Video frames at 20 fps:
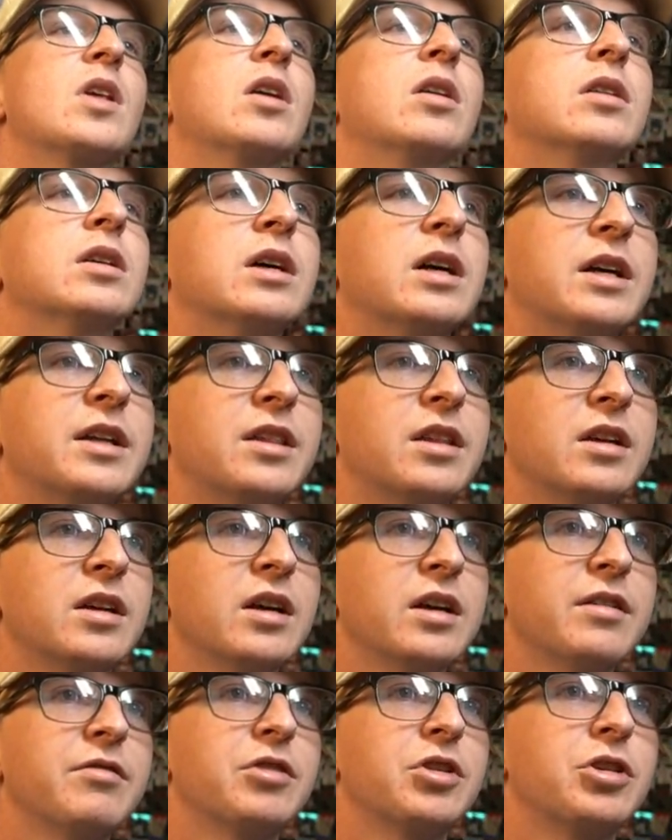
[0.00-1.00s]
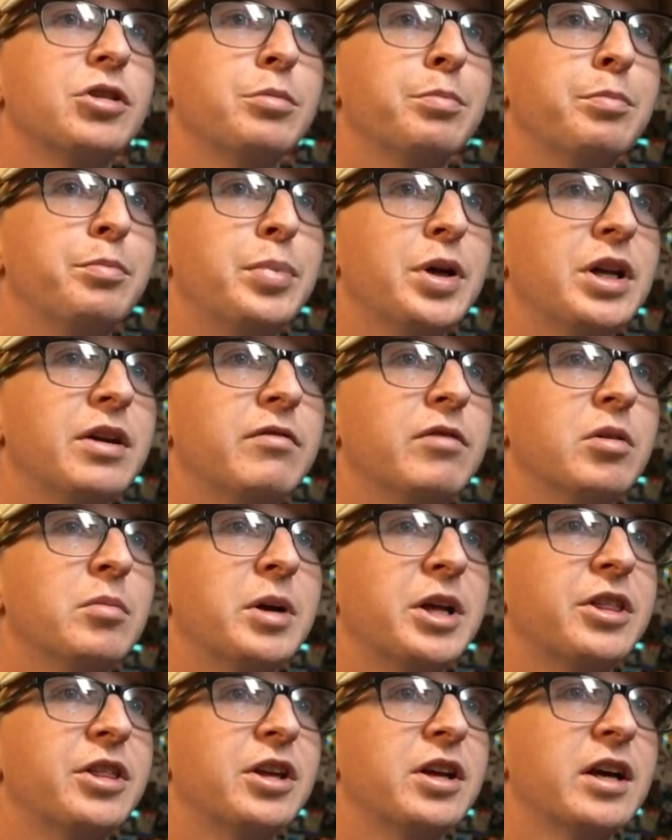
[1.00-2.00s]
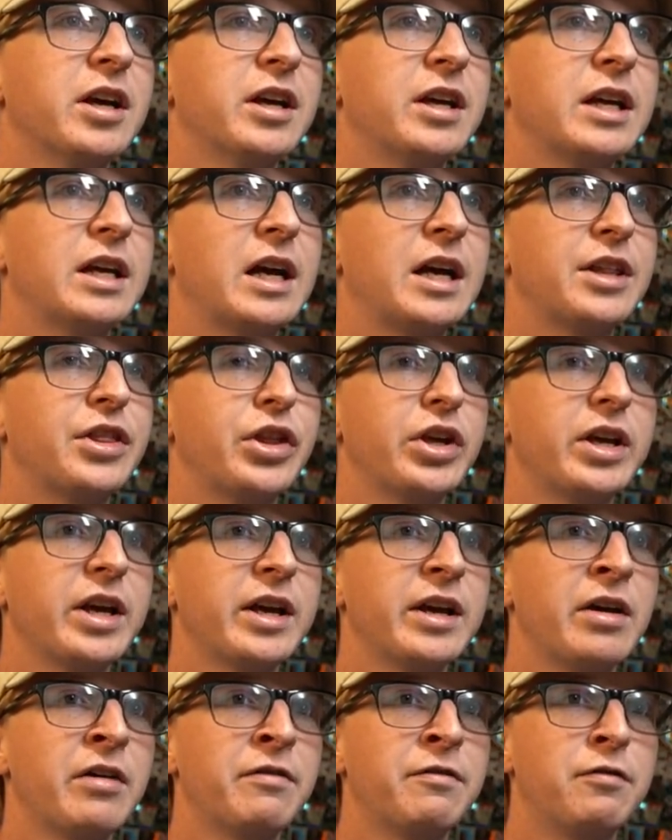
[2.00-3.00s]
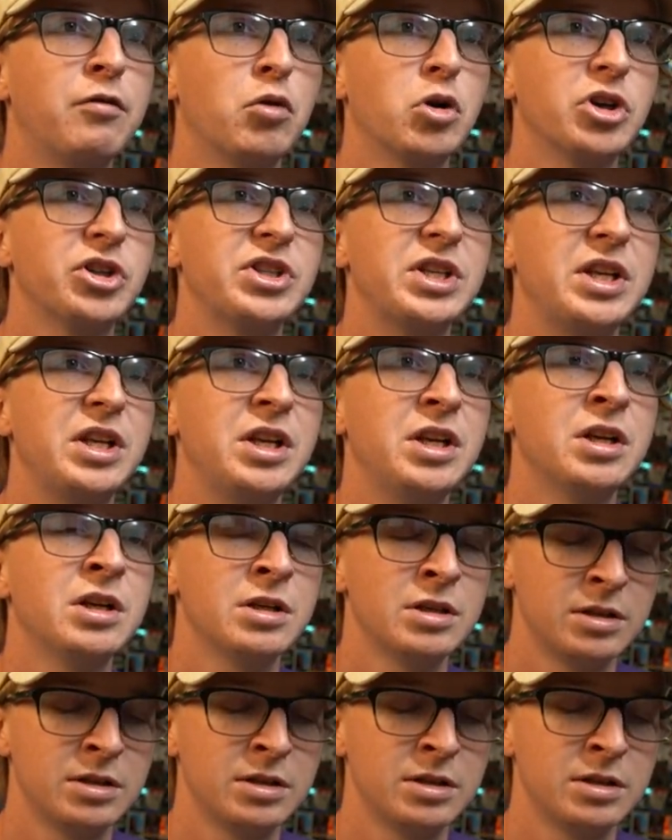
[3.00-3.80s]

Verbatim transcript: Uh, I think I have a good bit of them. I think I, I think I have fourteen.